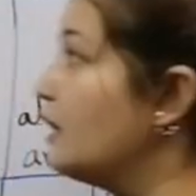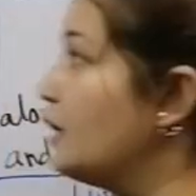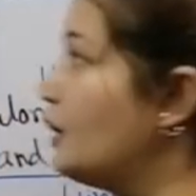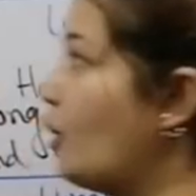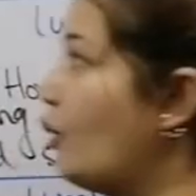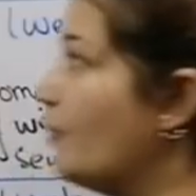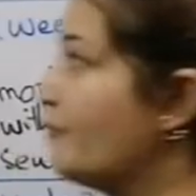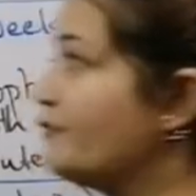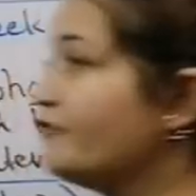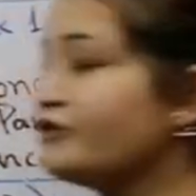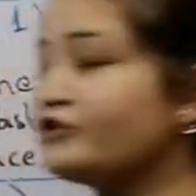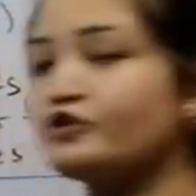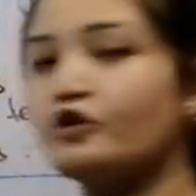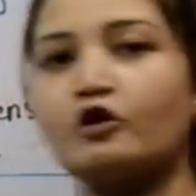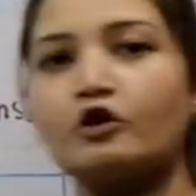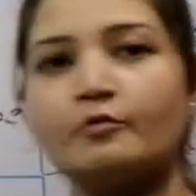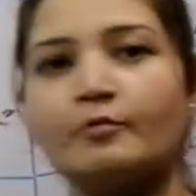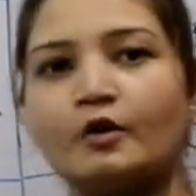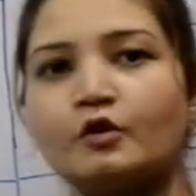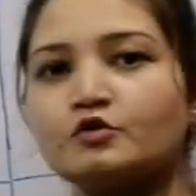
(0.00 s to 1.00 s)
Now if we
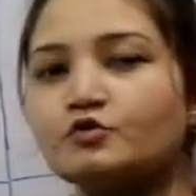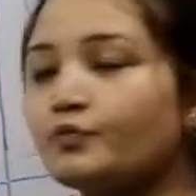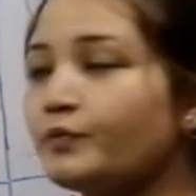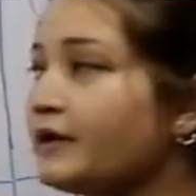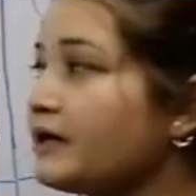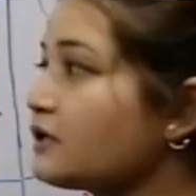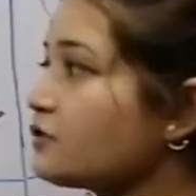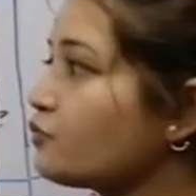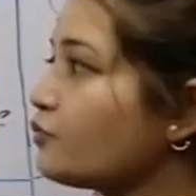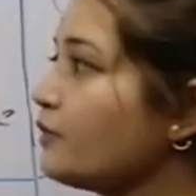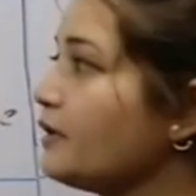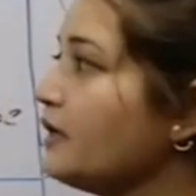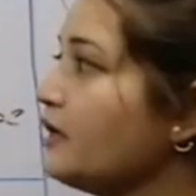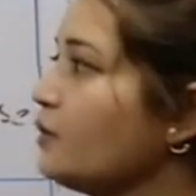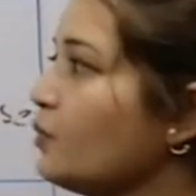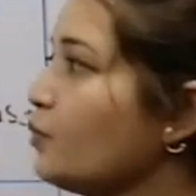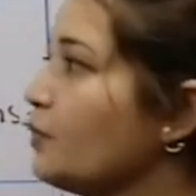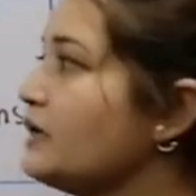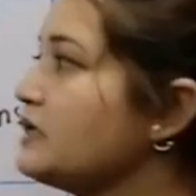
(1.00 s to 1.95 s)
talk about week 3,